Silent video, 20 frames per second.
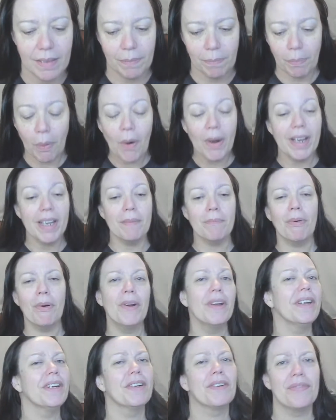point
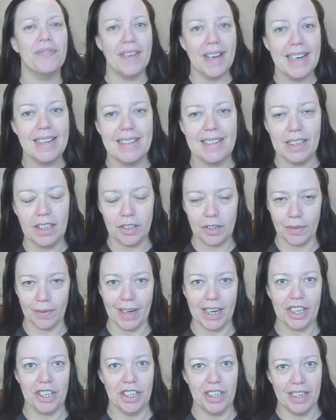your face in a
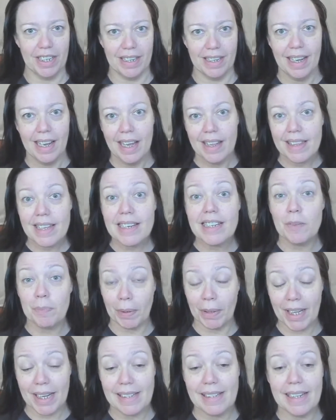direction that is
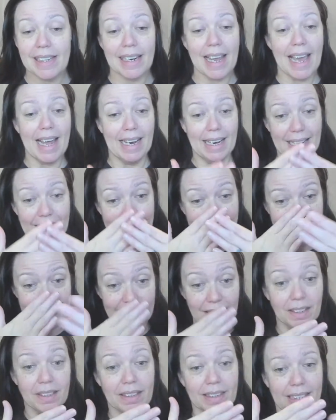pleasant and
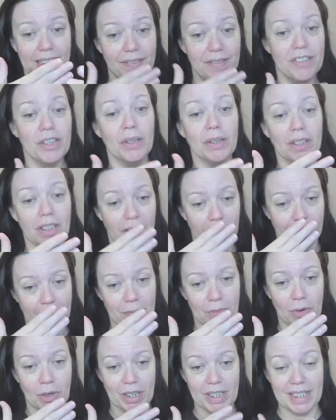gives you a little bit
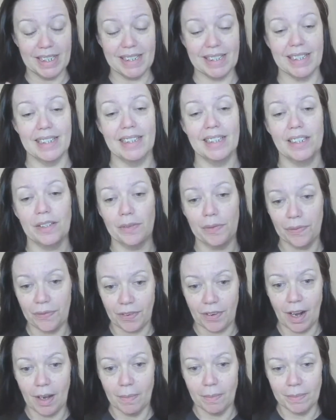more distance
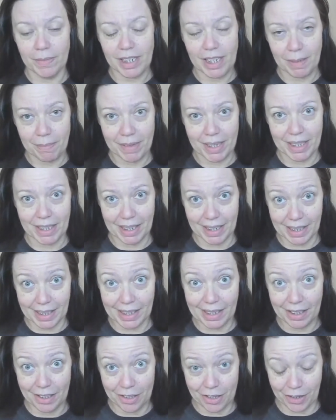from something like
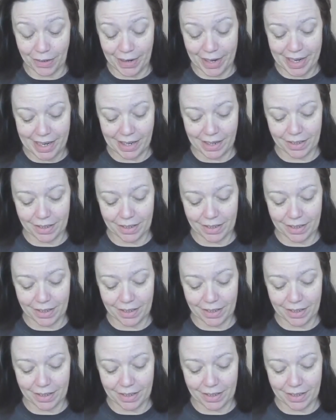a screen here.